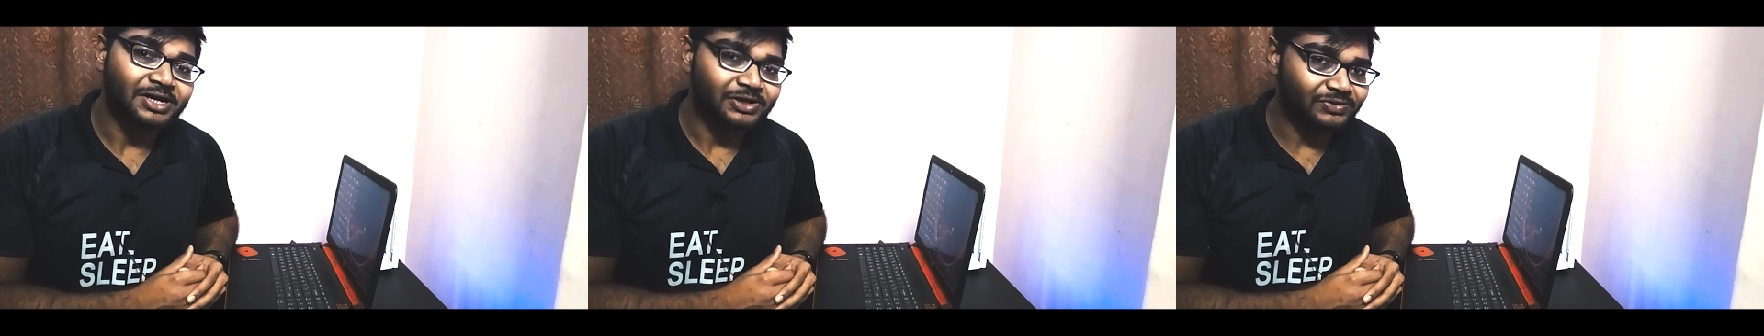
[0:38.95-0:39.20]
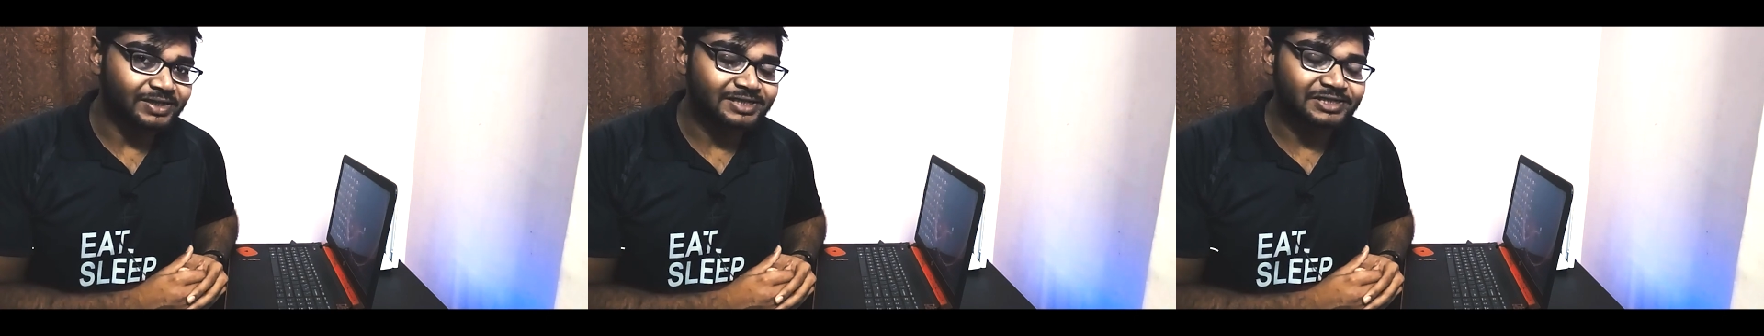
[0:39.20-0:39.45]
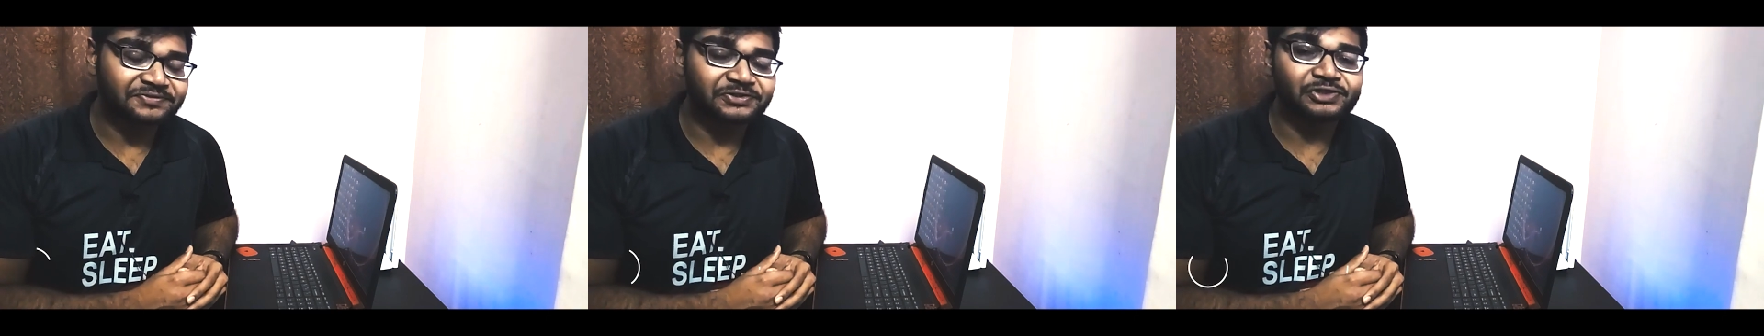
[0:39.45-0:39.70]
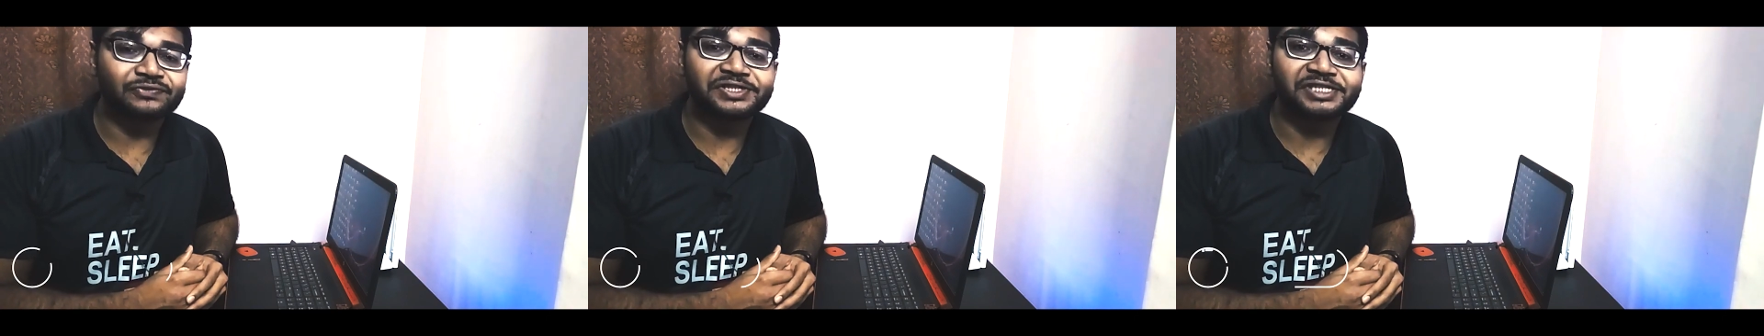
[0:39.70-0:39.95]
Today in this
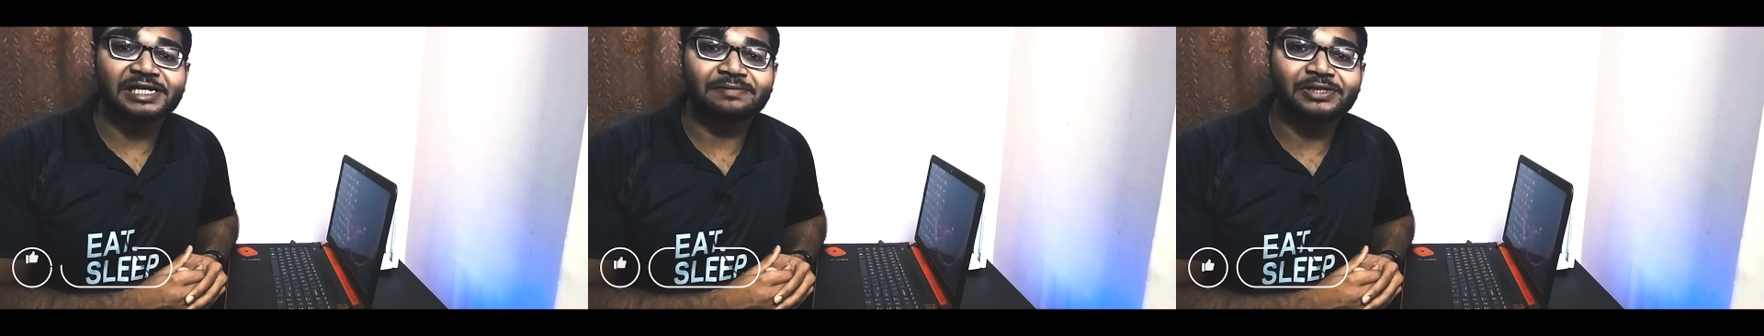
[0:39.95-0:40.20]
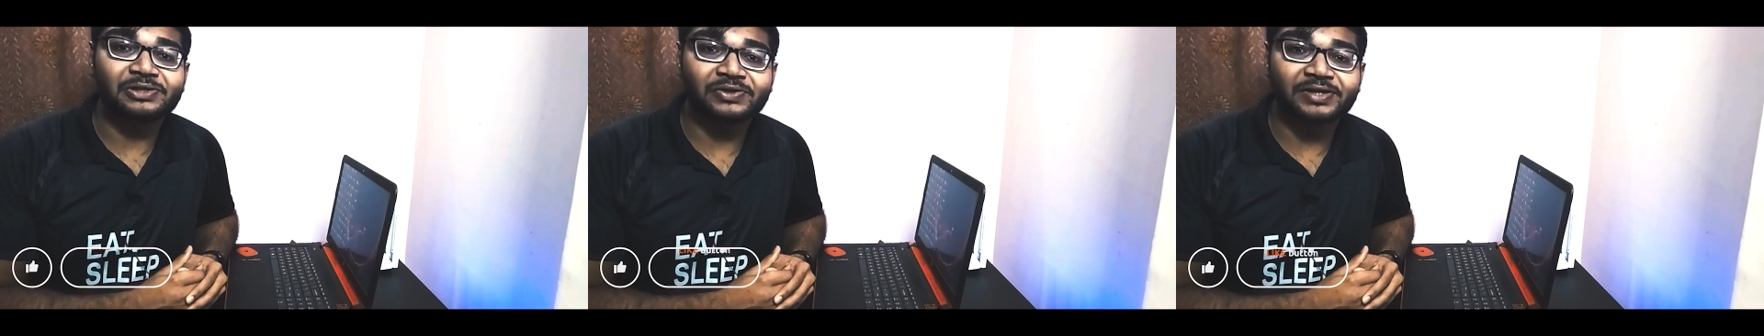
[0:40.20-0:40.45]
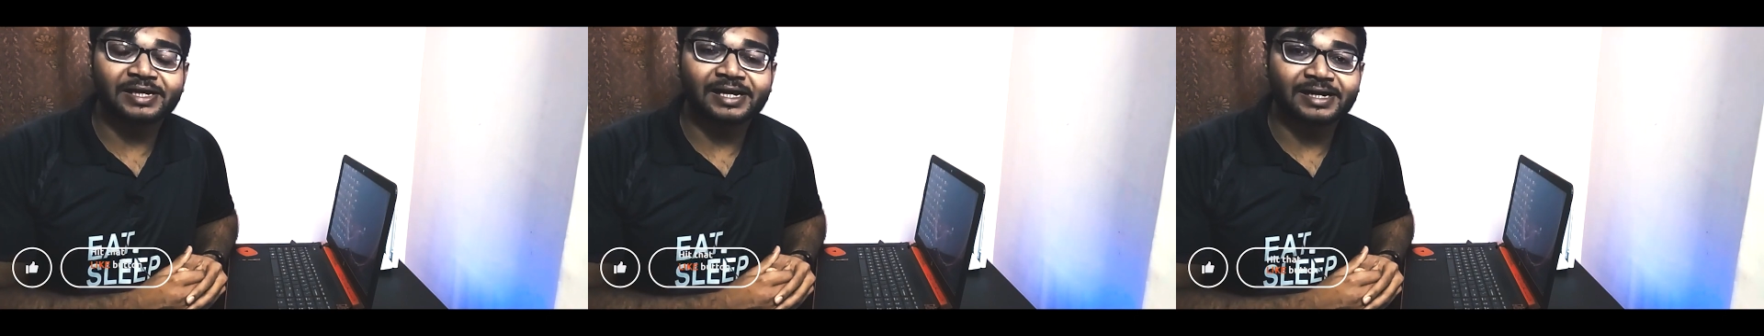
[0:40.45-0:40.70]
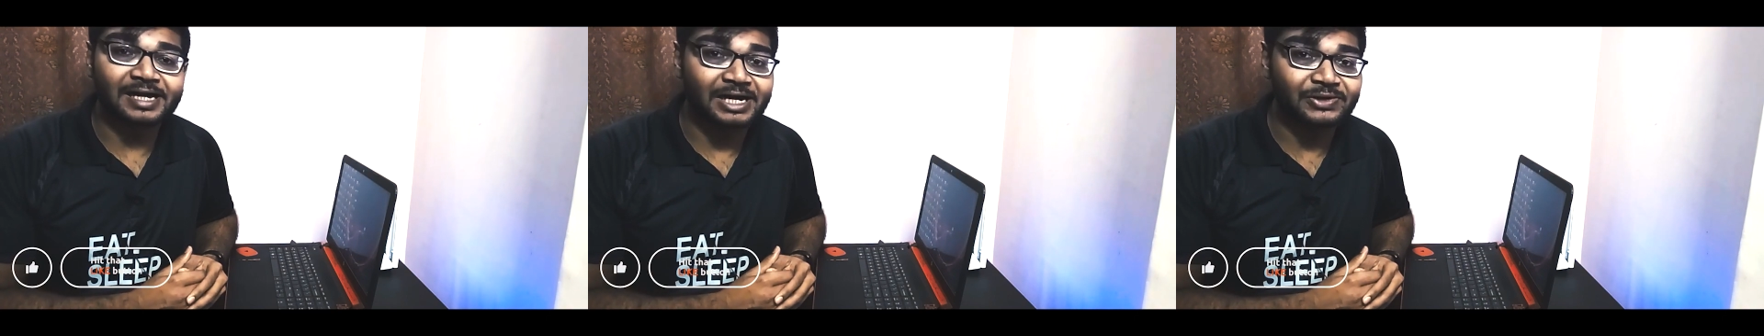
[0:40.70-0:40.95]
video, we shall be looking
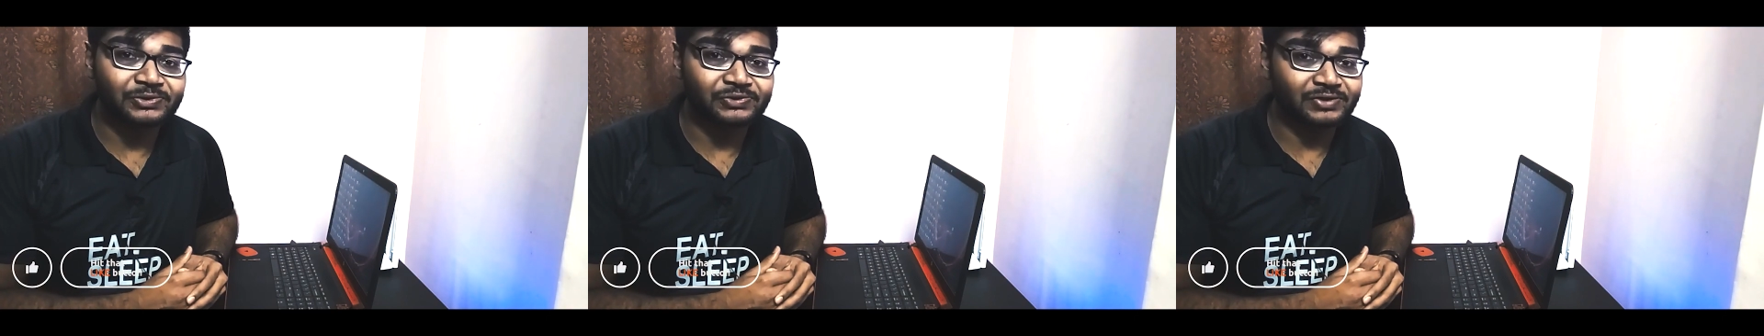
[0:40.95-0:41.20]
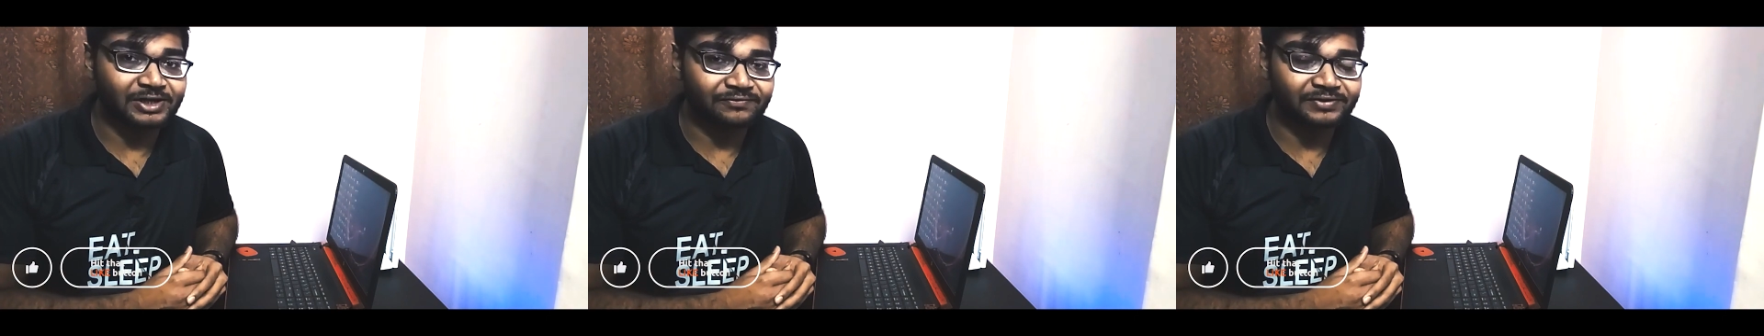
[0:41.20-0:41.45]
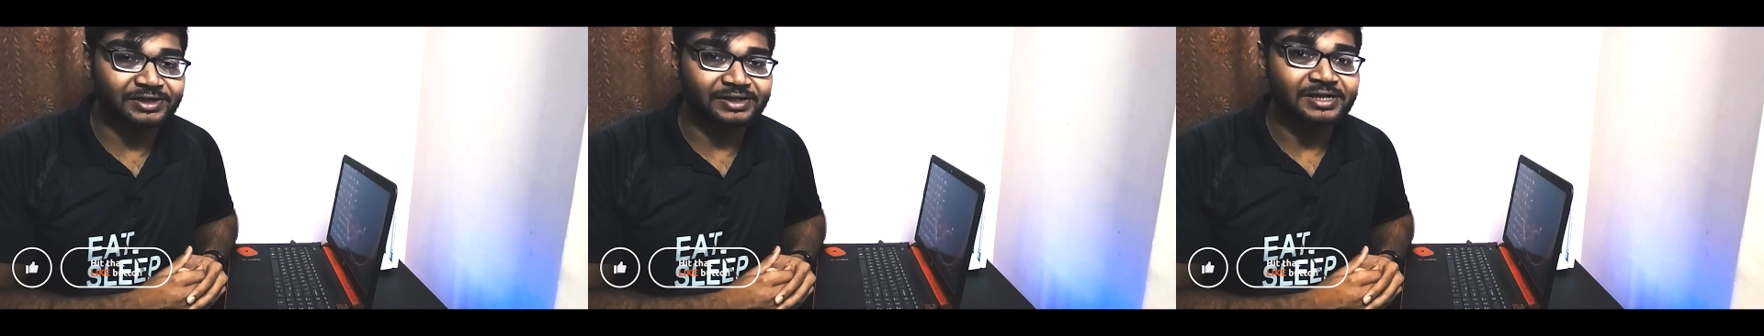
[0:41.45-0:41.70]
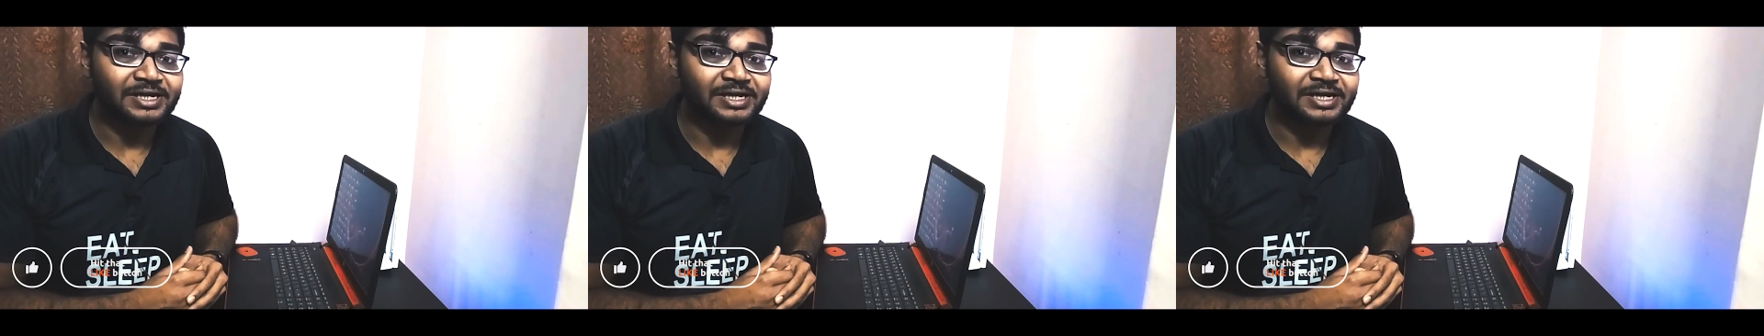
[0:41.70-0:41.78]
at how to configure